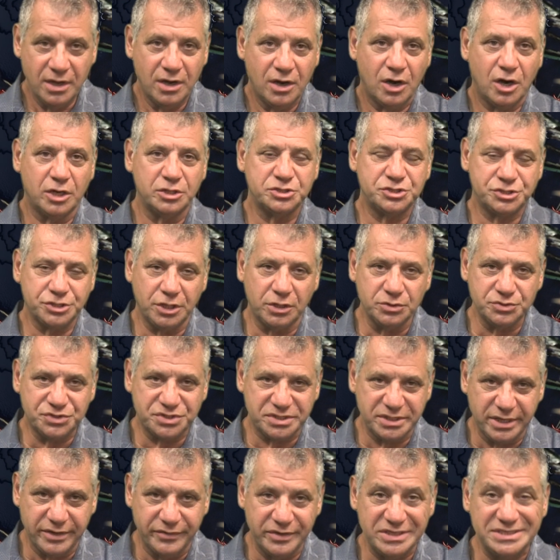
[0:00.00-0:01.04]
Our show
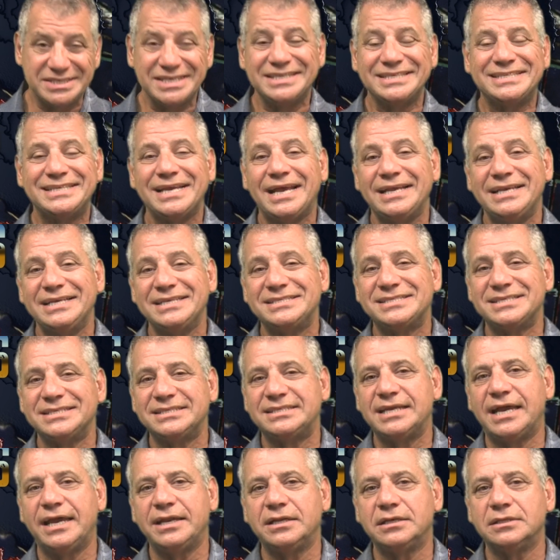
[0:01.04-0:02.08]
series is
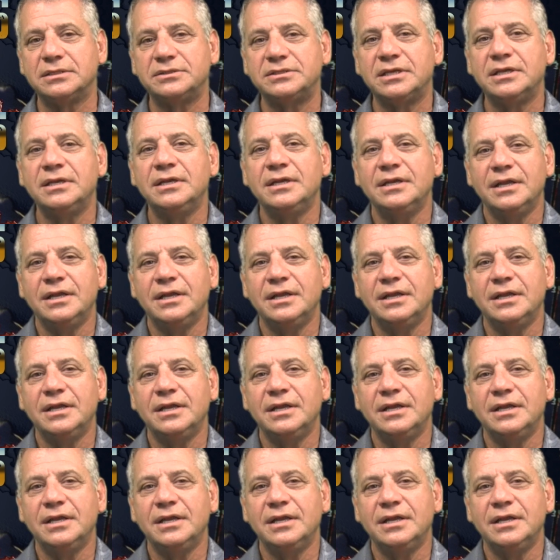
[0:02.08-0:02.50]
entitled